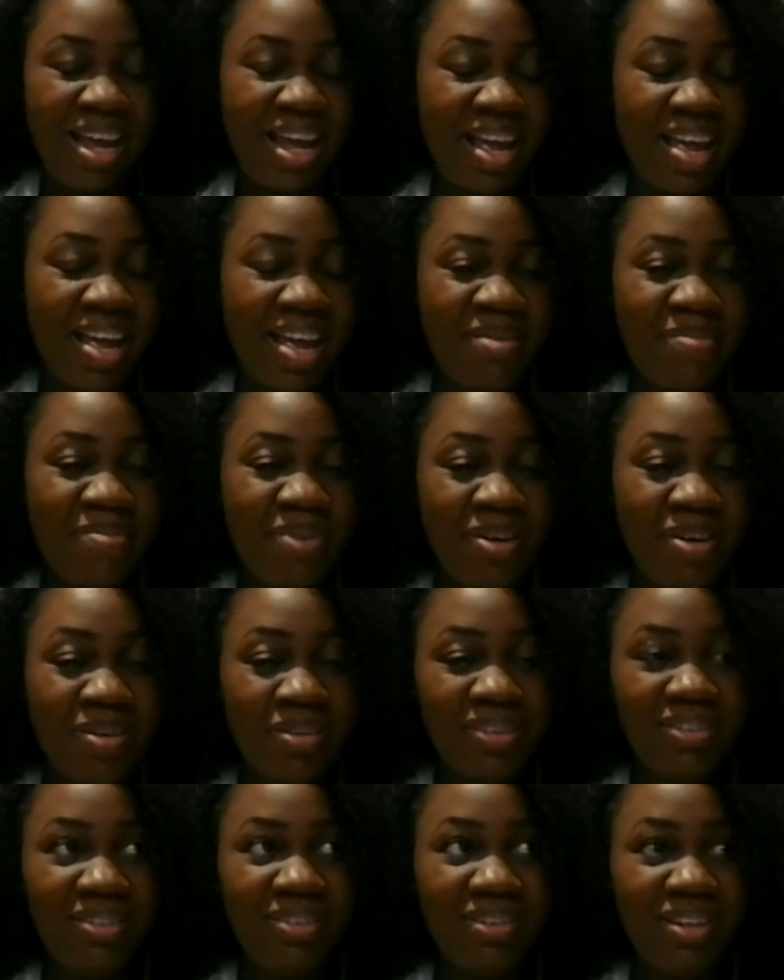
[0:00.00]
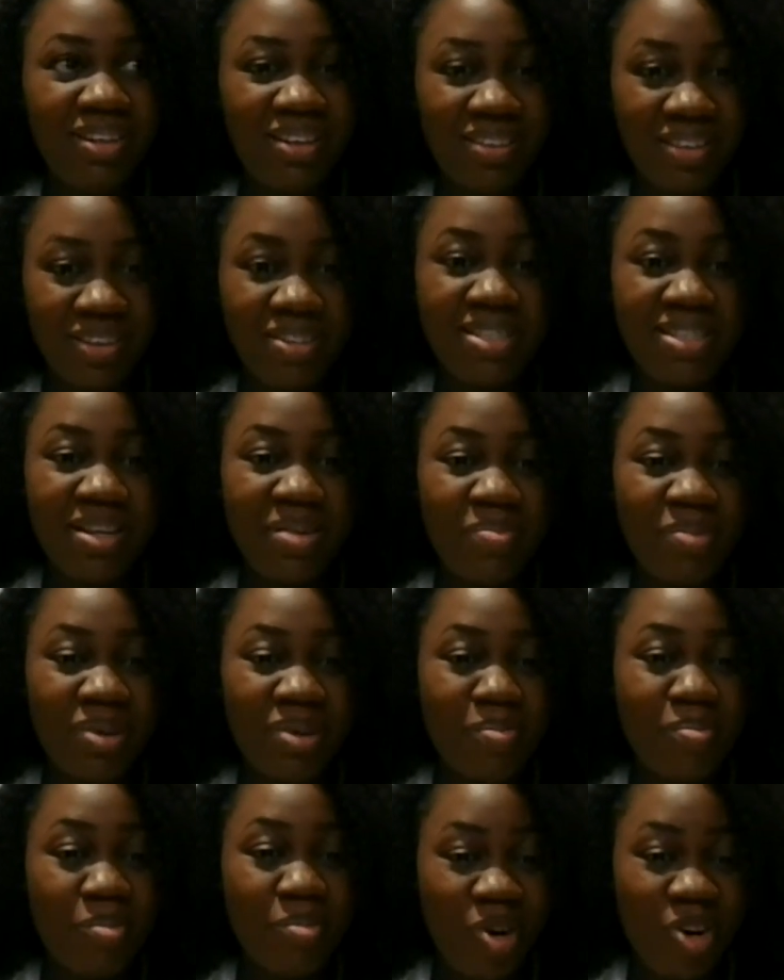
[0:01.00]
a.m. on Thursday
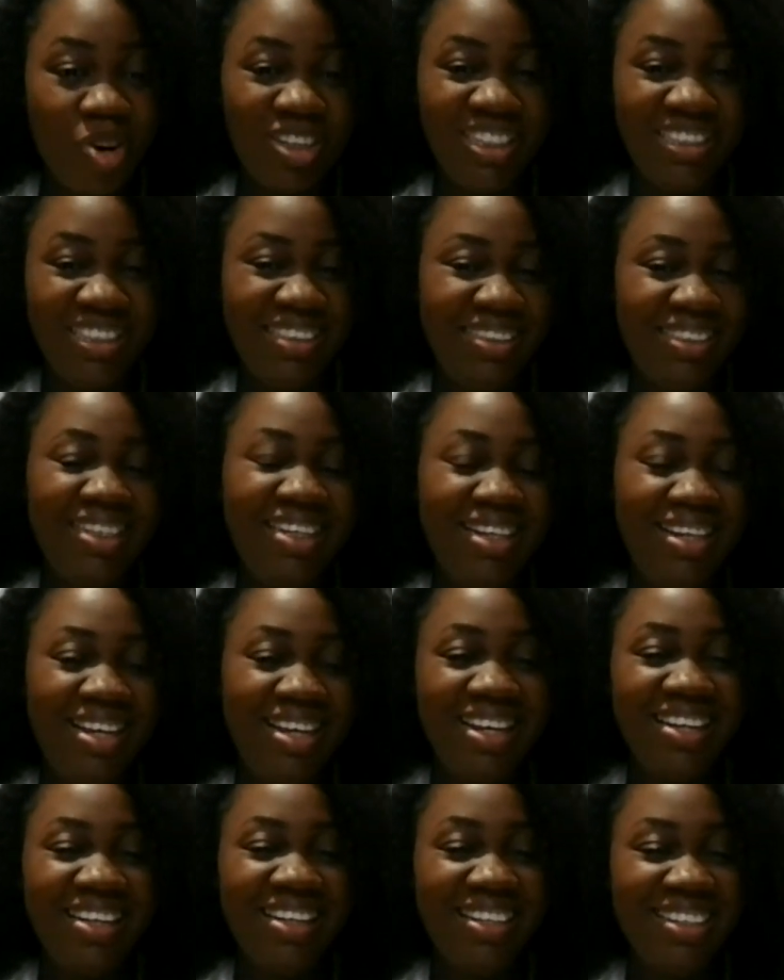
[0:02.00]
morning here.